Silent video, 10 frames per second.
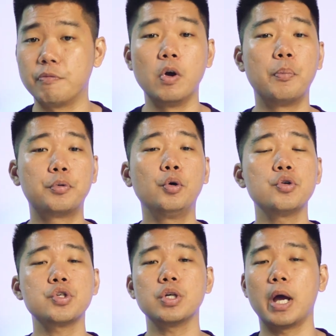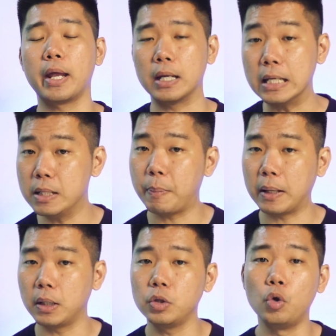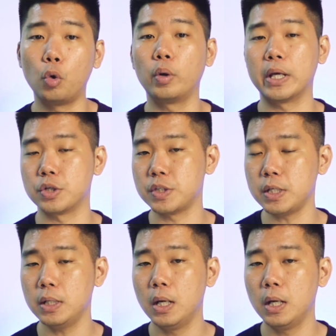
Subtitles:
If you approach an independent no-code agency,